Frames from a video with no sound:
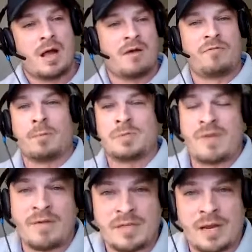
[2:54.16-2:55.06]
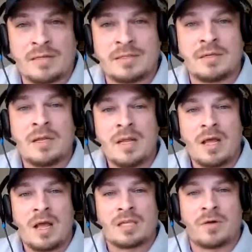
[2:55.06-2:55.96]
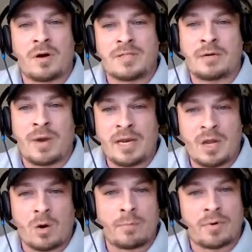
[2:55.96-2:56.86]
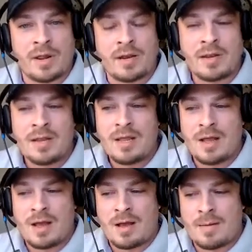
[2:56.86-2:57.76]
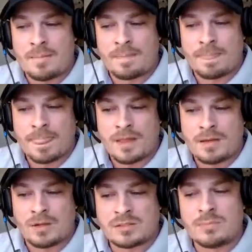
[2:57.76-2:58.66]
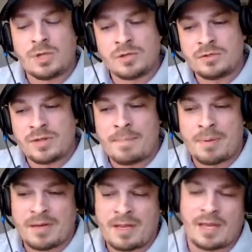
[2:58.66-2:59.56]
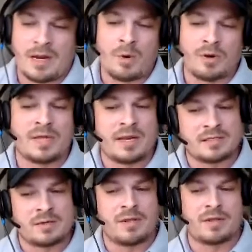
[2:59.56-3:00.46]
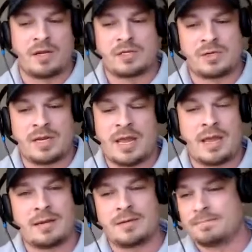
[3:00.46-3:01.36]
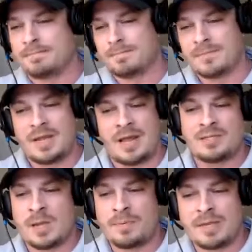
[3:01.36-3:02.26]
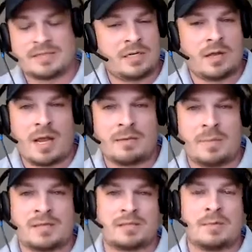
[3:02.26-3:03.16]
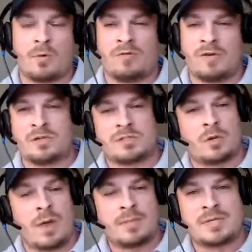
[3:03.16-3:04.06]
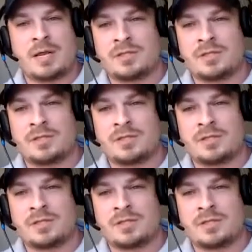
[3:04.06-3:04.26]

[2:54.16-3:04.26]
forms of advertising as far as like radio or print. Some chose to do that, but again, I work with dentists around the country, and I just help them get seen online. Basically, more visitors to the website